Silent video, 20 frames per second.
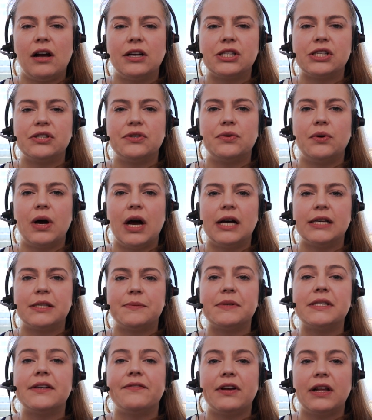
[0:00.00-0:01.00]
also
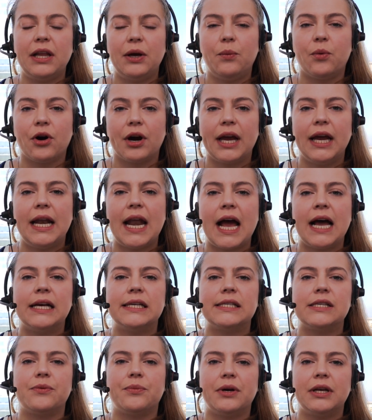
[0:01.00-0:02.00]
specifically working
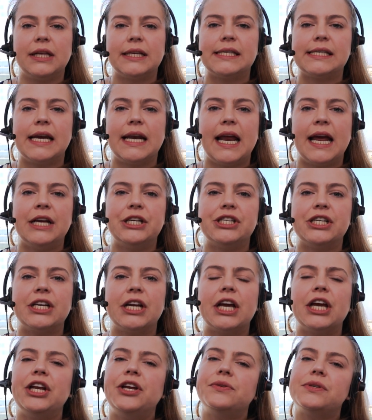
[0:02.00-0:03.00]
as a real estate
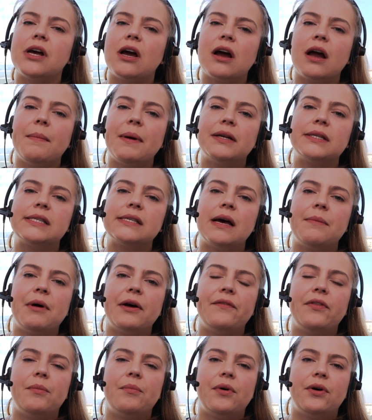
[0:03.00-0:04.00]
agent, can you talk about some
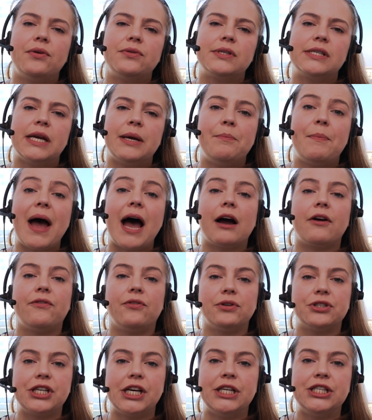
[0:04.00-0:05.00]
of the most
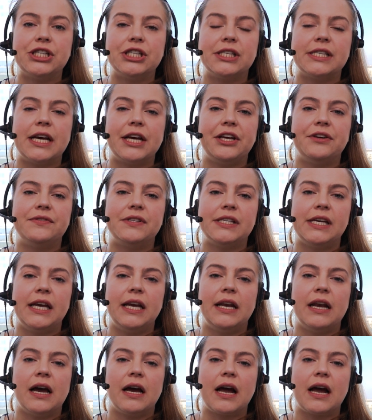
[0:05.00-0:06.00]
impactful changes that you've seen